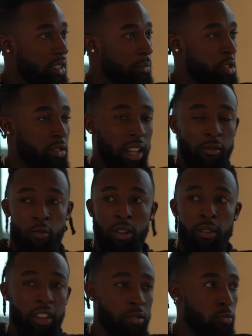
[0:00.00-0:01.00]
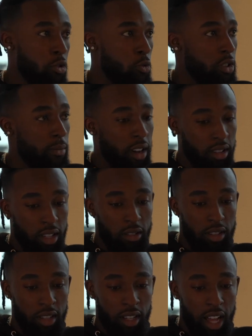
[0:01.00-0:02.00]
But you're not even worried about it. You're more worried about
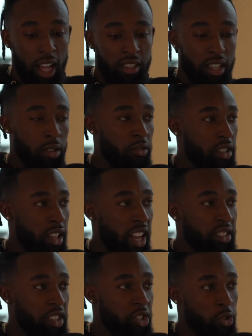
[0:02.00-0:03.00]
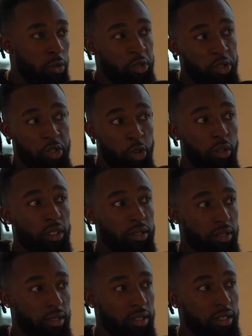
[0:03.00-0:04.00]
the content and actually enjoying what you're doing.
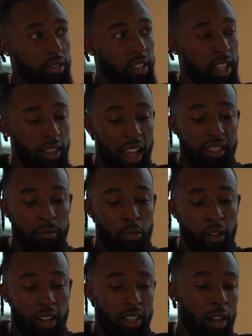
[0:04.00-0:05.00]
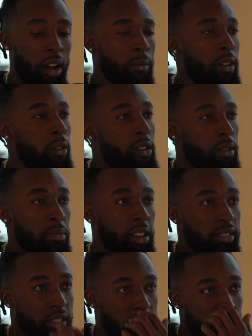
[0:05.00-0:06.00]
And that's the point. Because I read a
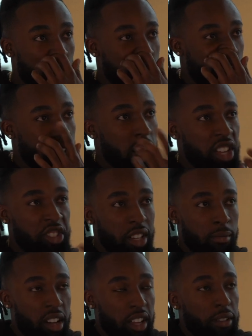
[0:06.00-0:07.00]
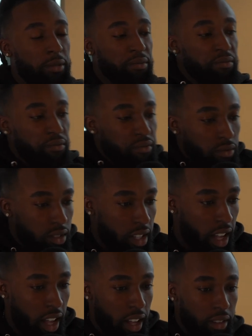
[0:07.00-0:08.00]
book, it's called Psychology of Money.
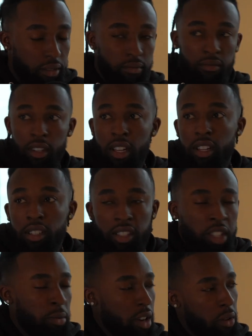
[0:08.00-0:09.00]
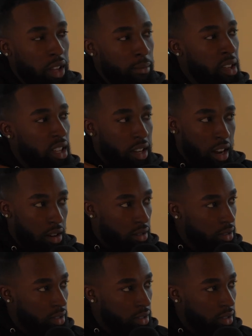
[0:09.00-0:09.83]
And this dude was already a millionaire.